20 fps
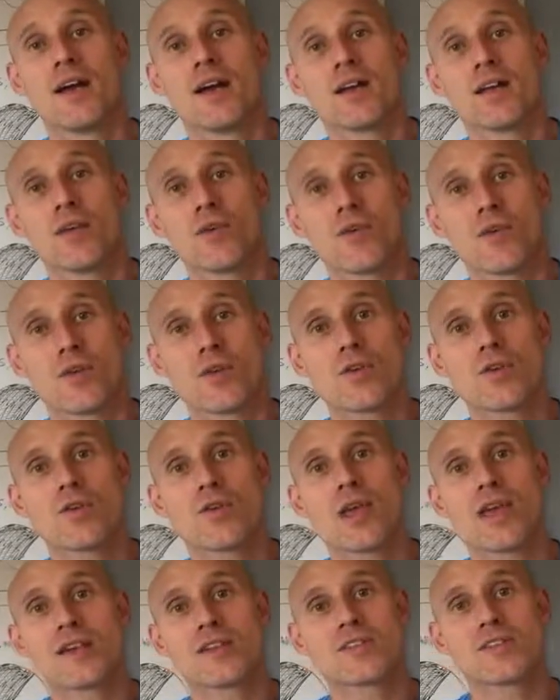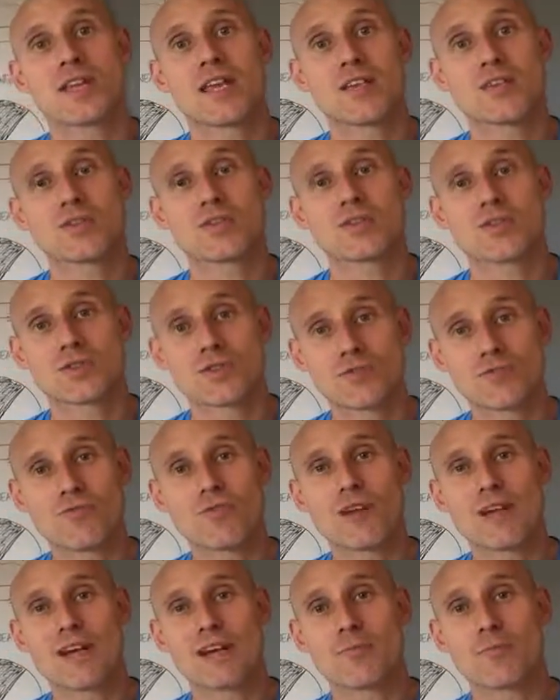it's
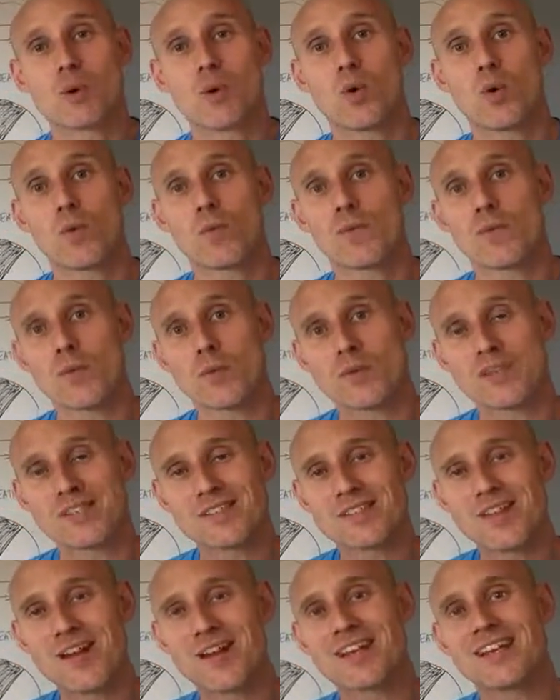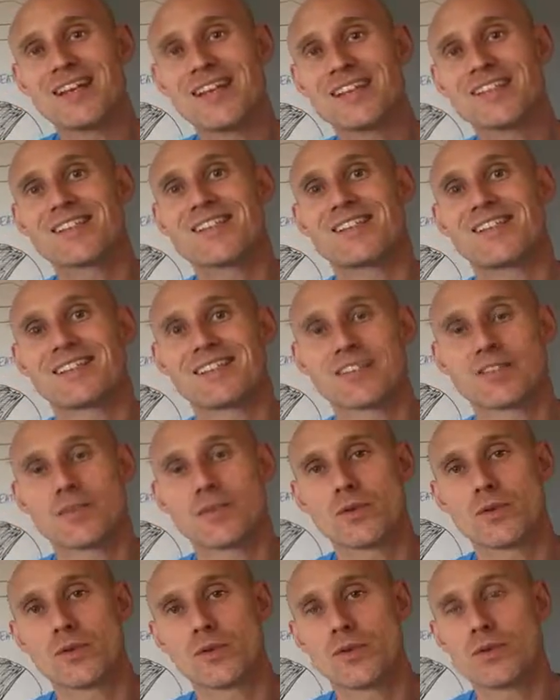really important that we start listening
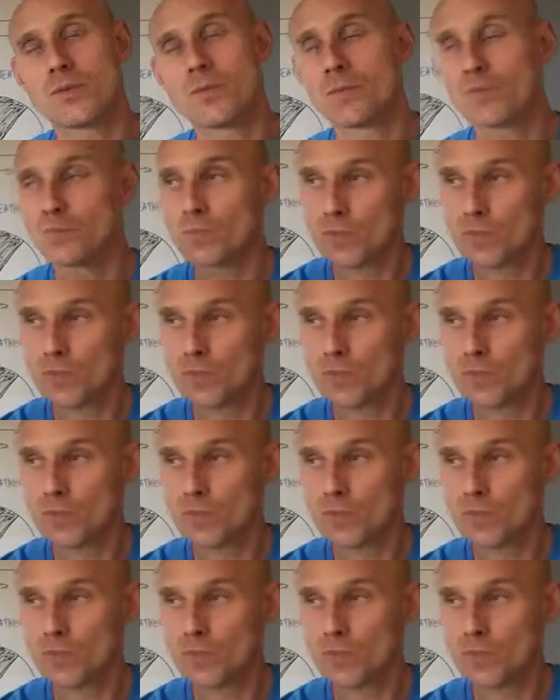to